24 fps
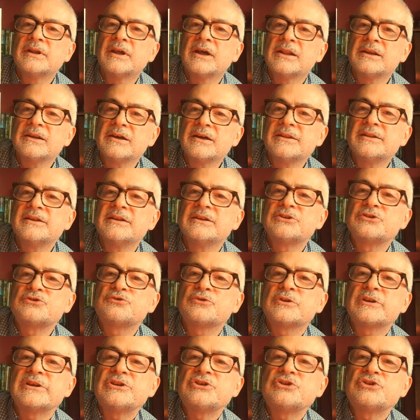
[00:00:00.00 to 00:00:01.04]
I like the
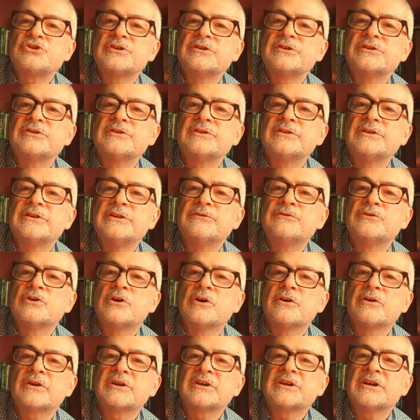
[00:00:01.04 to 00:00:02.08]
illustration. You've
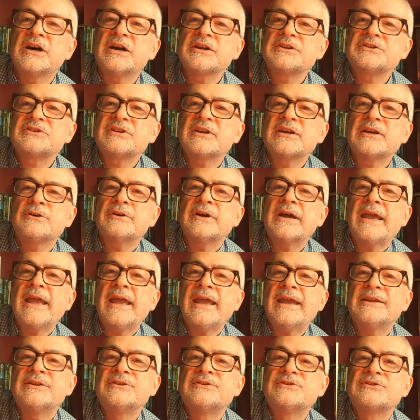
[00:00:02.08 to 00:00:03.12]
got cut out
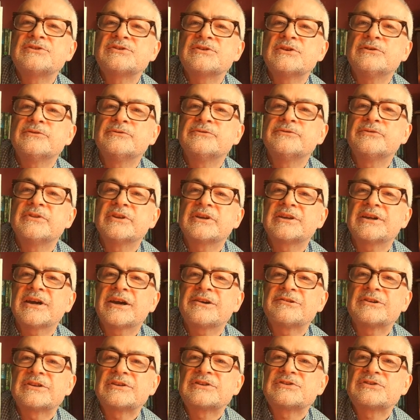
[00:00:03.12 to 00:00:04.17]
heads of the
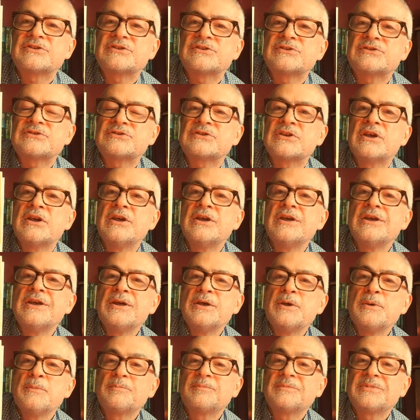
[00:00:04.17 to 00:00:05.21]
characters
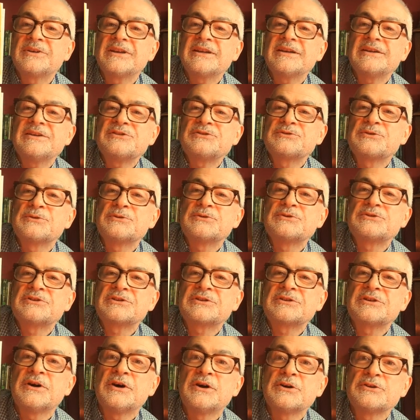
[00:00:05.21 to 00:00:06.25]
placed onto
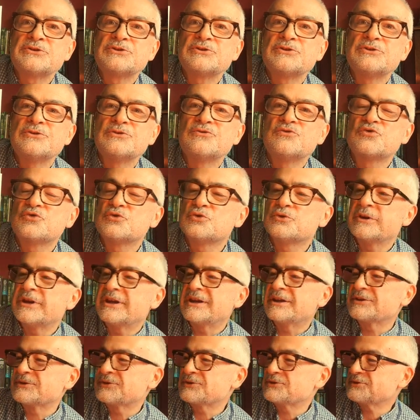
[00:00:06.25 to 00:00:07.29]
cartoon
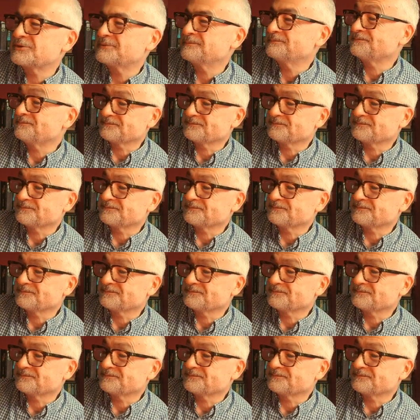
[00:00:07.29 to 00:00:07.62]
drawings.